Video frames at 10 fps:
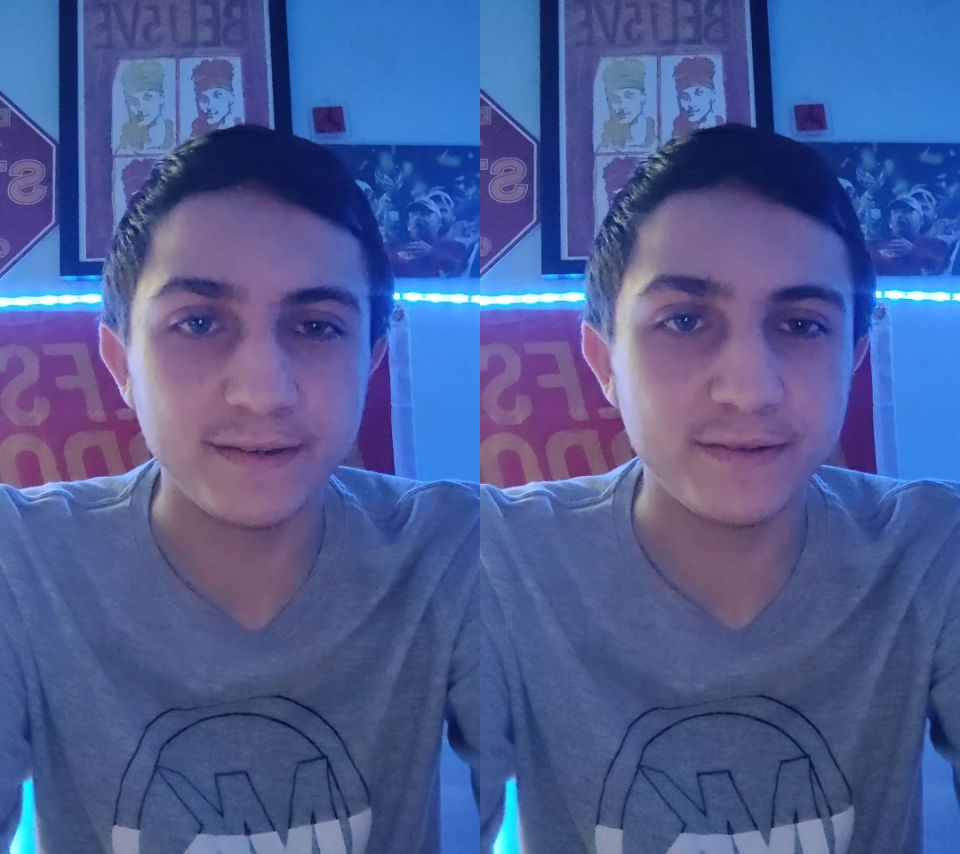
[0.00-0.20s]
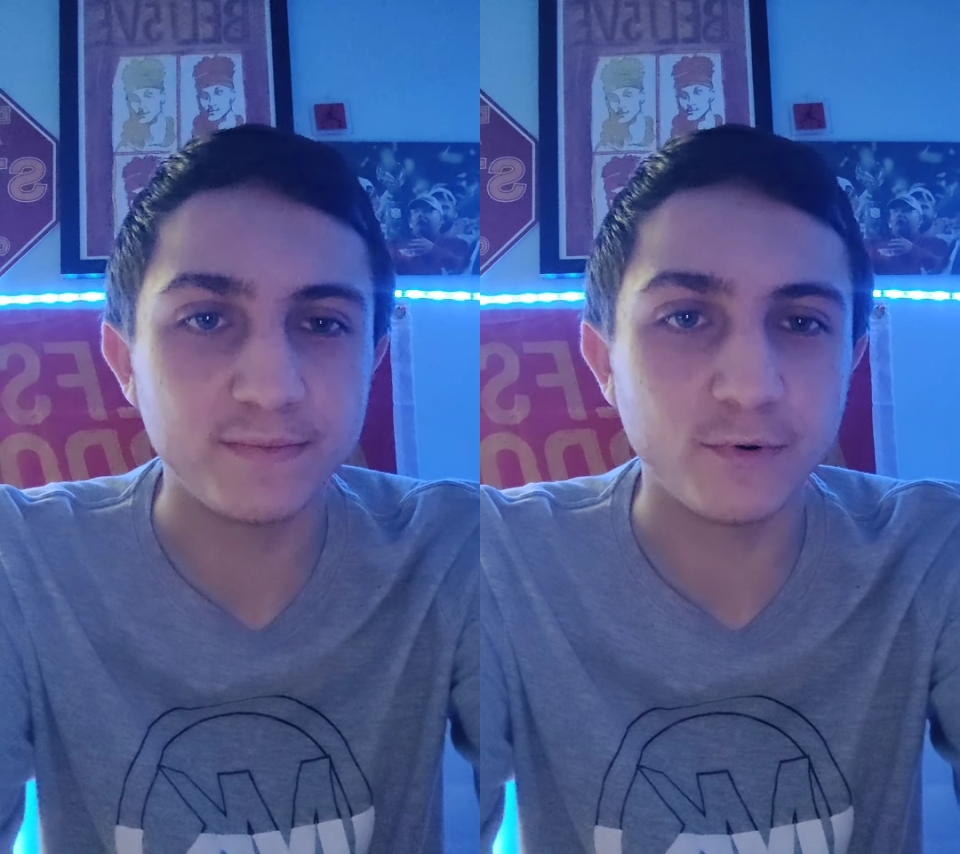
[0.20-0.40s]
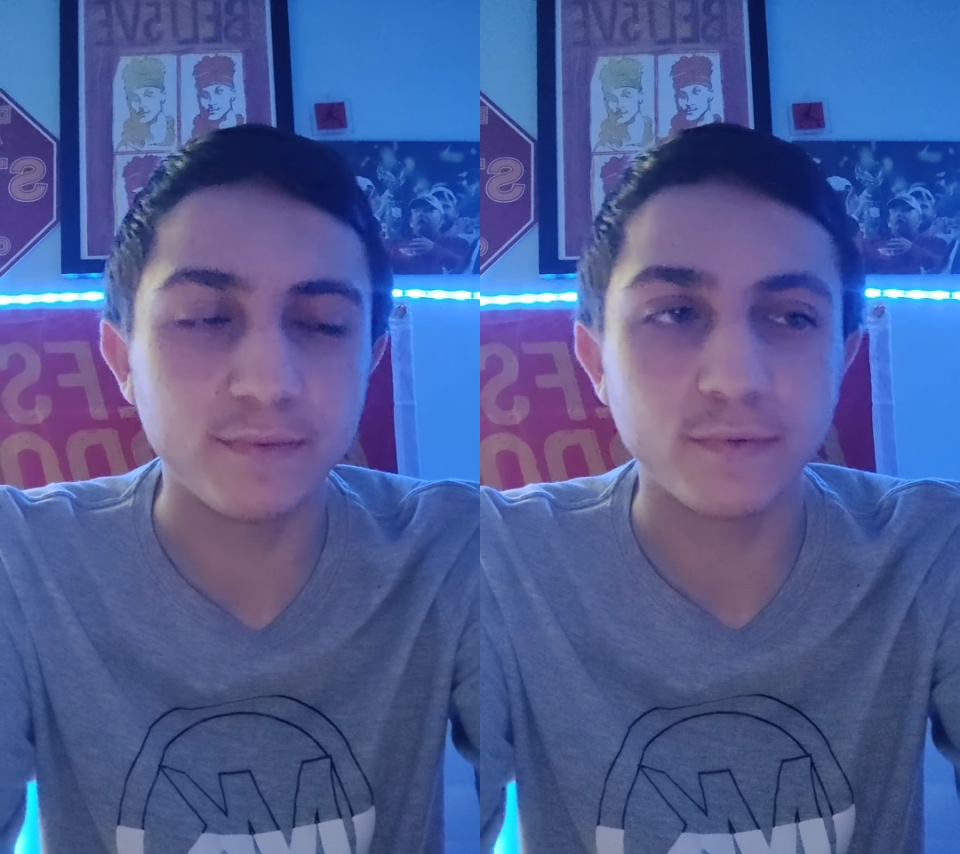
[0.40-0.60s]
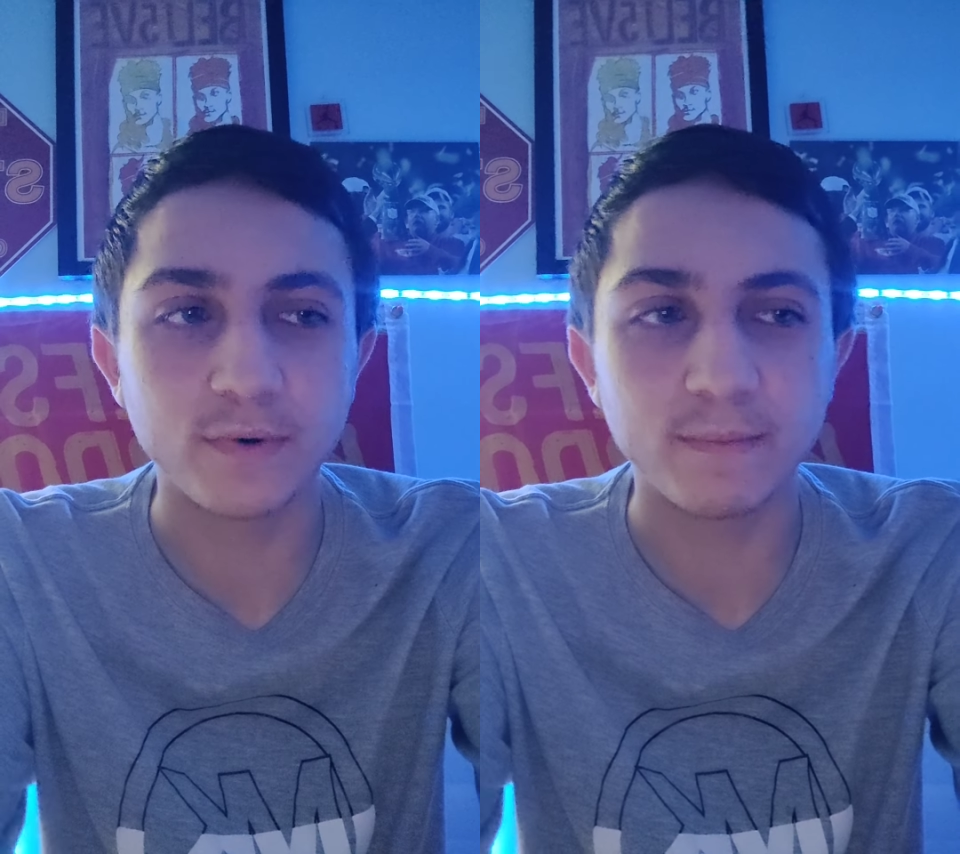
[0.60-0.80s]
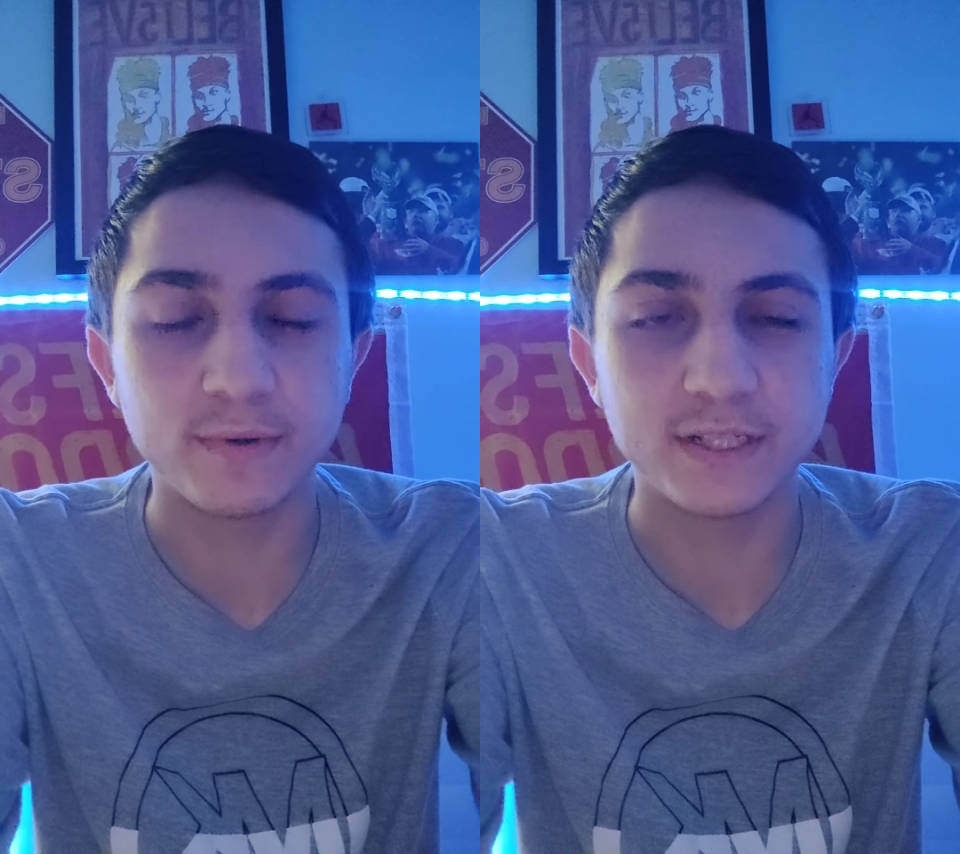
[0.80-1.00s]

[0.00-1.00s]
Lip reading: who's more of a rim